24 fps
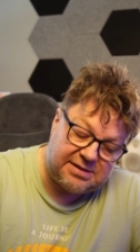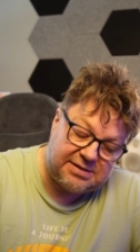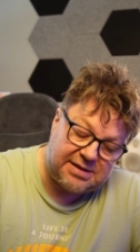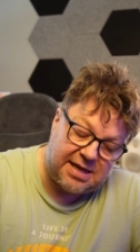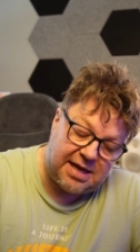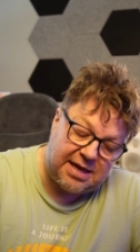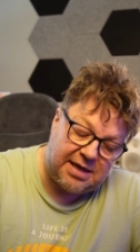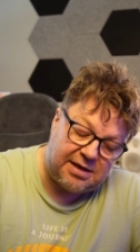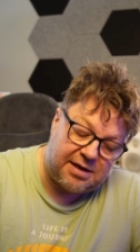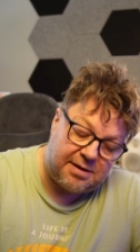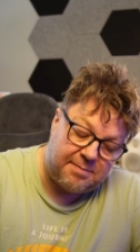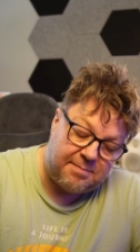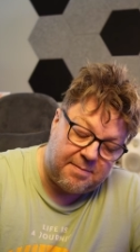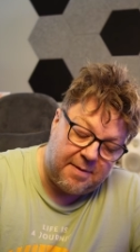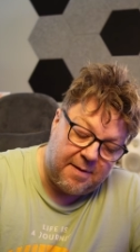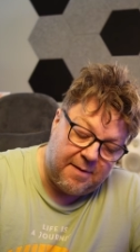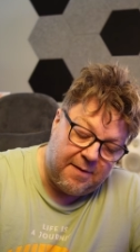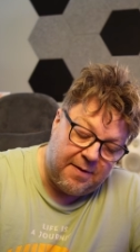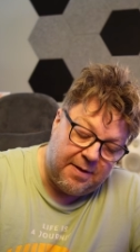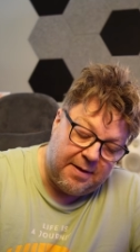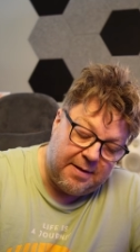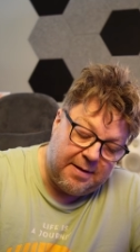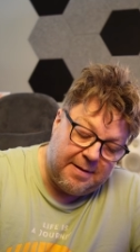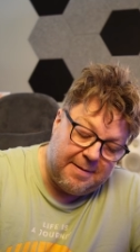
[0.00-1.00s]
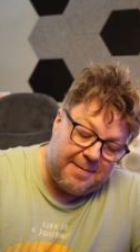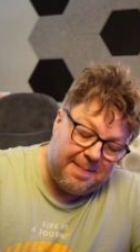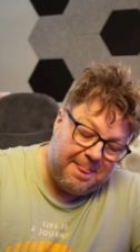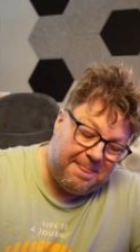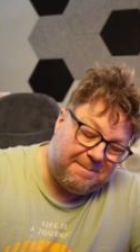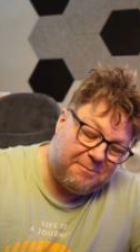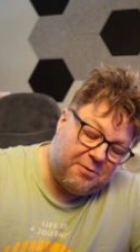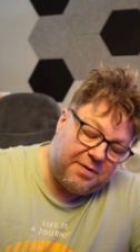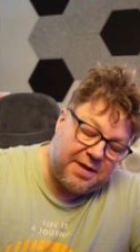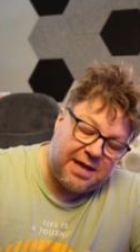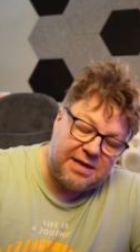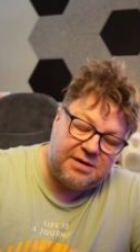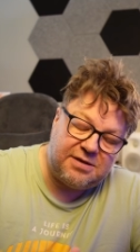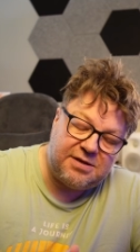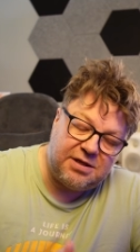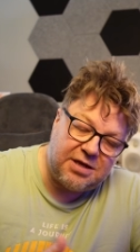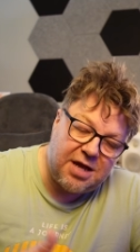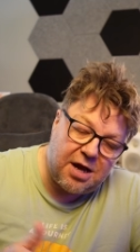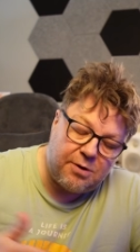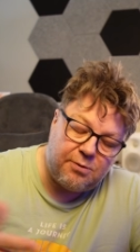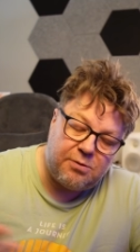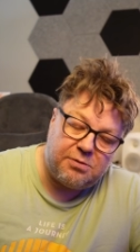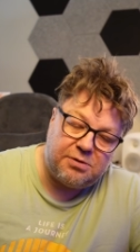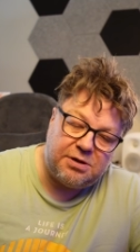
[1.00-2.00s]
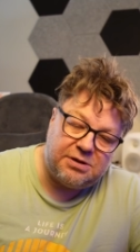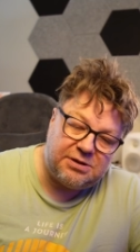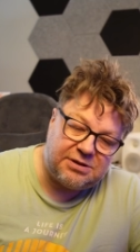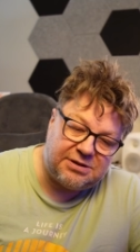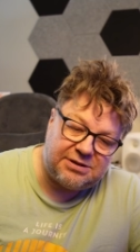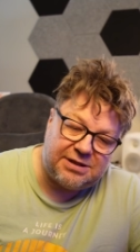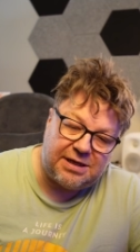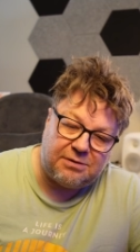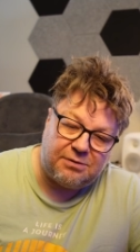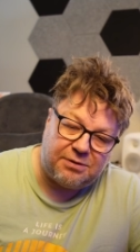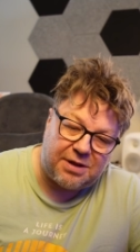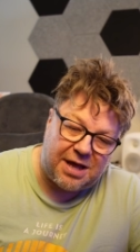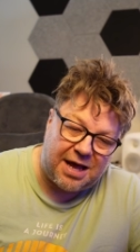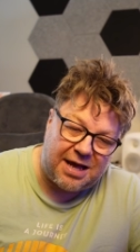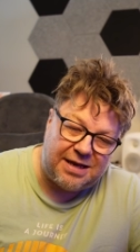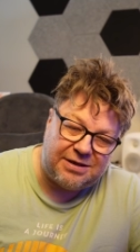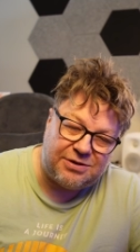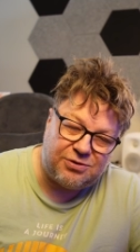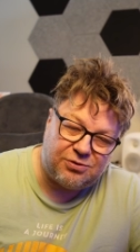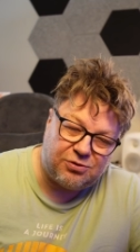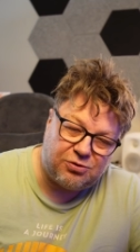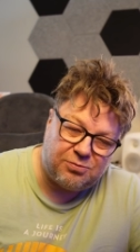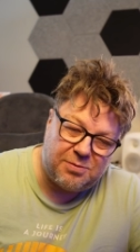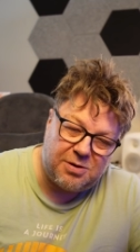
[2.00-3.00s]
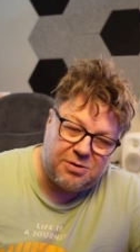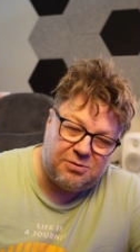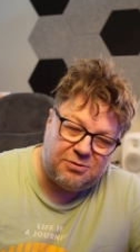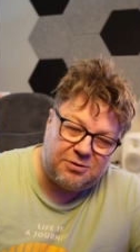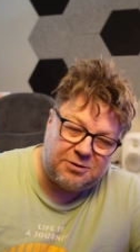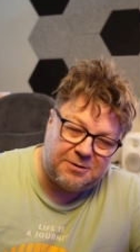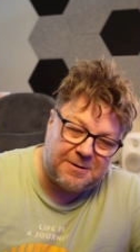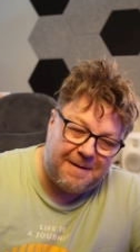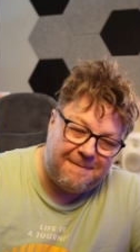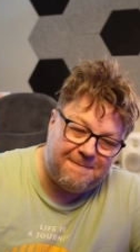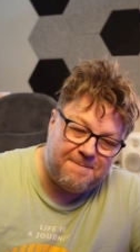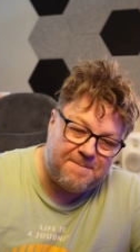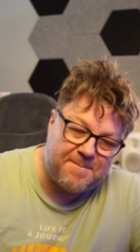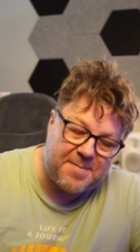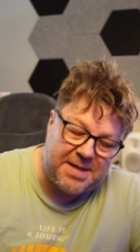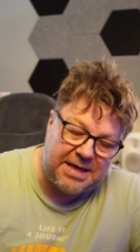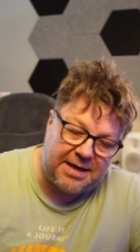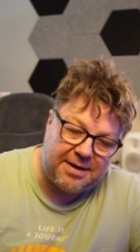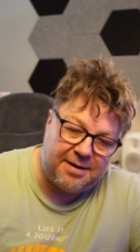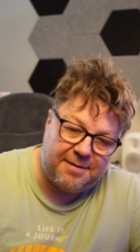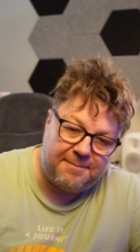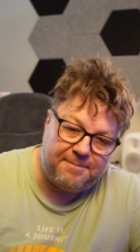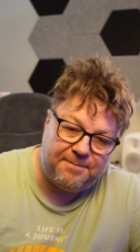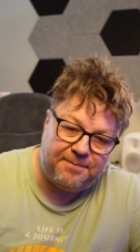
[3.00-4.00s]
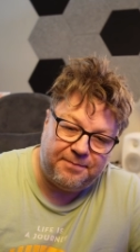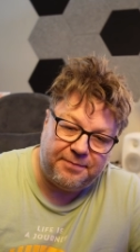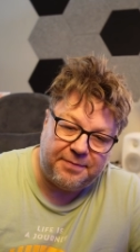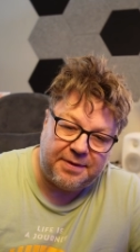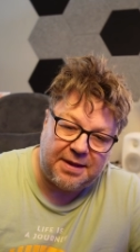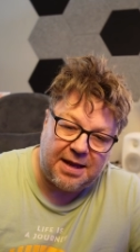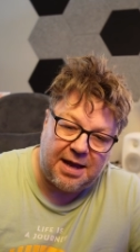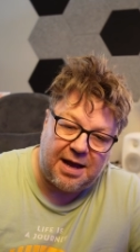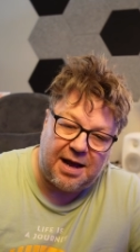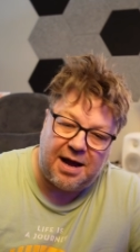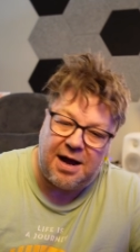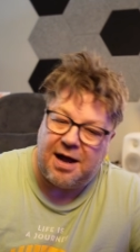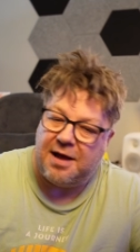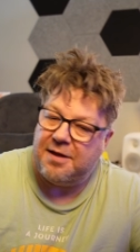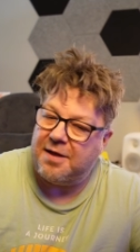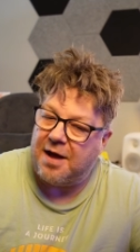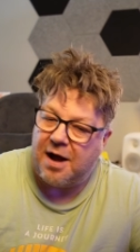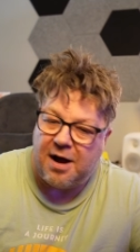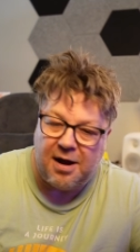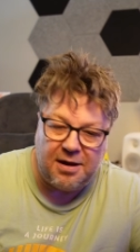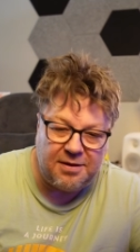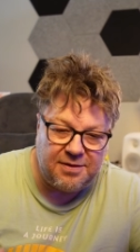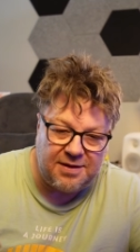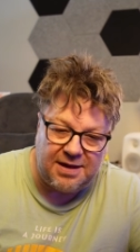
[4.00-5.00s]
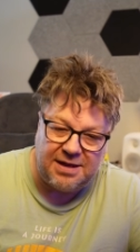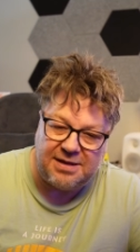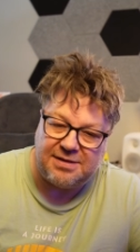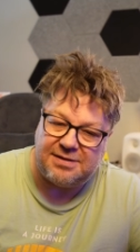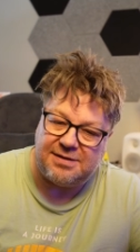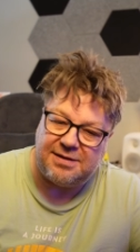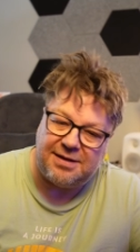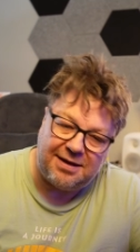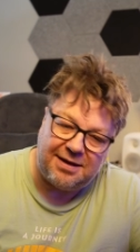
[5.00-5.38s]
Stadium. But then to go on and sell that, it's almost I think it's